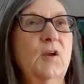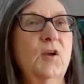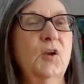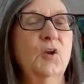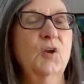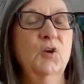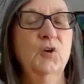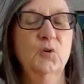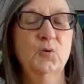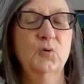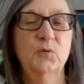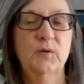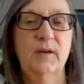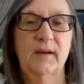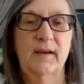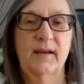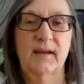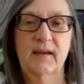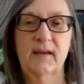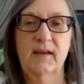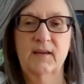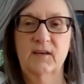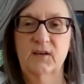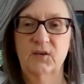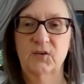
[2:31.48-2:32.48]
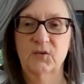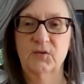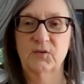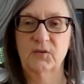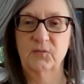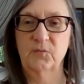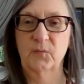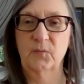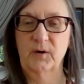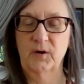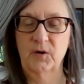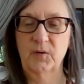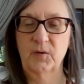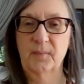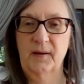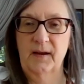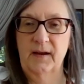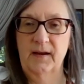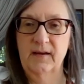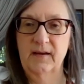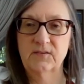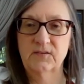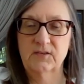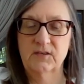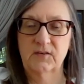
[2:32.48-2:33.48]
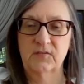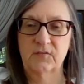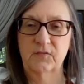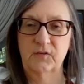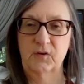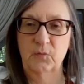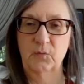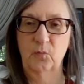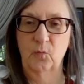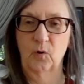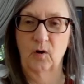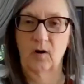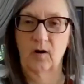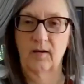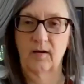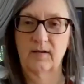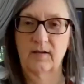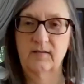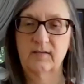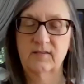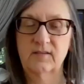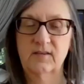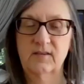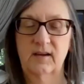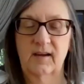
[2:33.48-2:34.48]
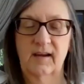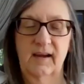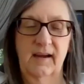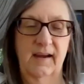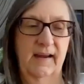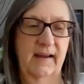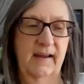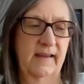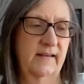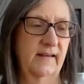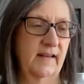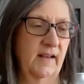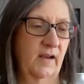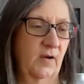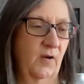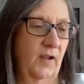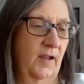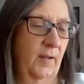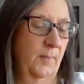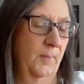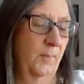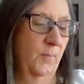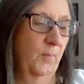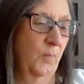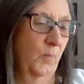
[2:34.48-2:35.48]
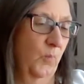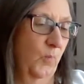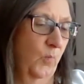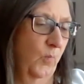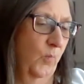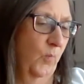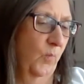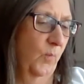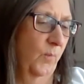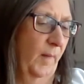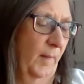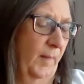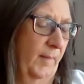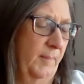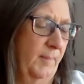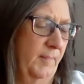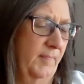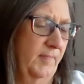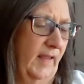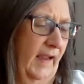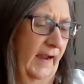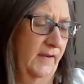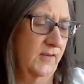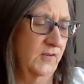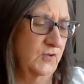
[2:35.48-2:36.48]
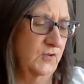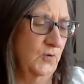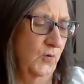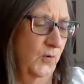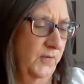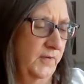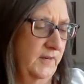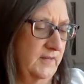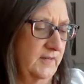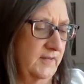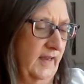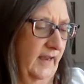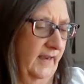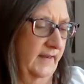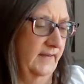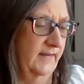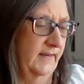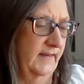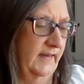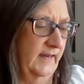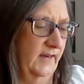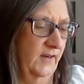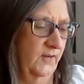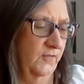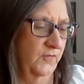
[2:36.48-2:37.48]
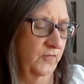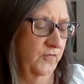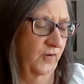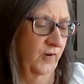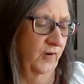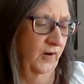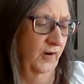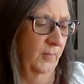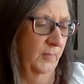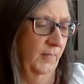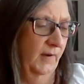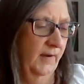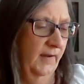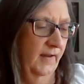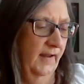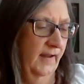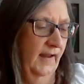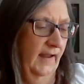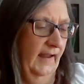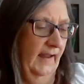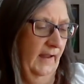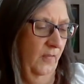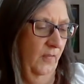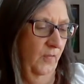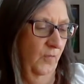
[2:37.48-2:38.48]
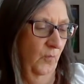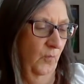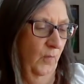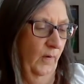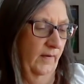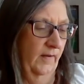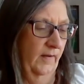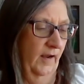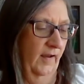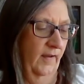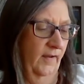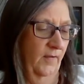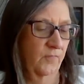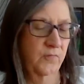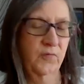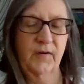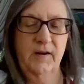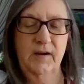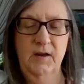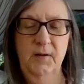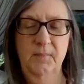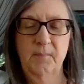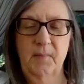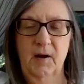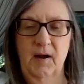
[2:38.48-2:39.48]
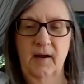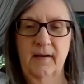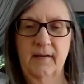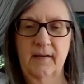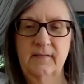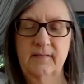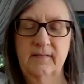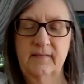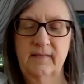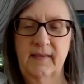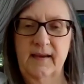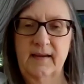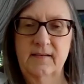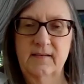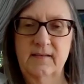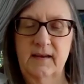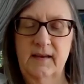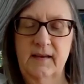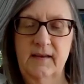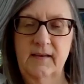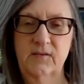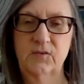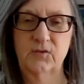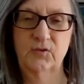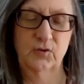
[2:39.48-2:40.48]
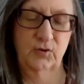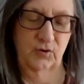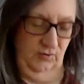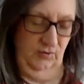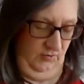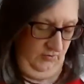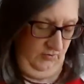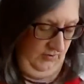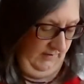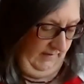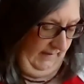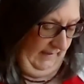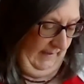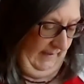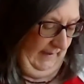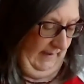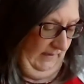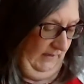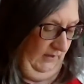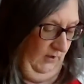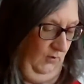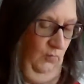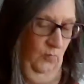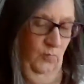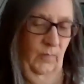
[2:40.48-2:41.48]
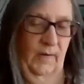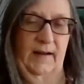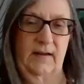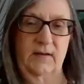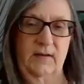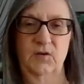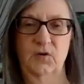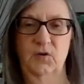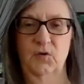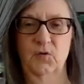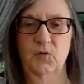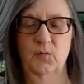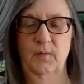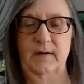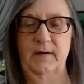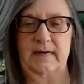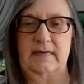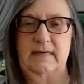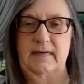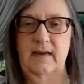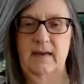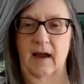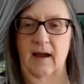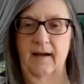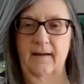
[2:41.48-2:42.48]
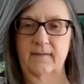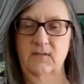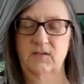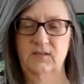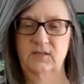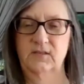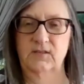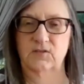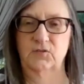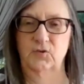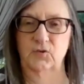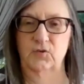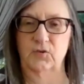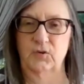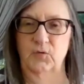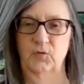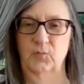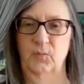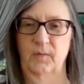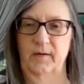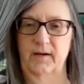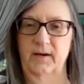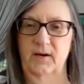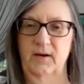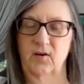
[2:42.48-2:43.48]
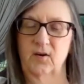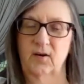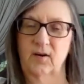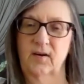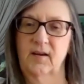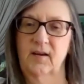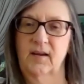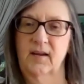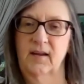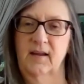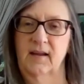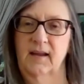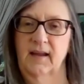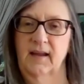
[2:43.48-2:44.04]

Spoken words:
you can wear a mask if you want. And I stole this idea from what a friend of mine, they did at church, and they had little red and green dots that you could wear.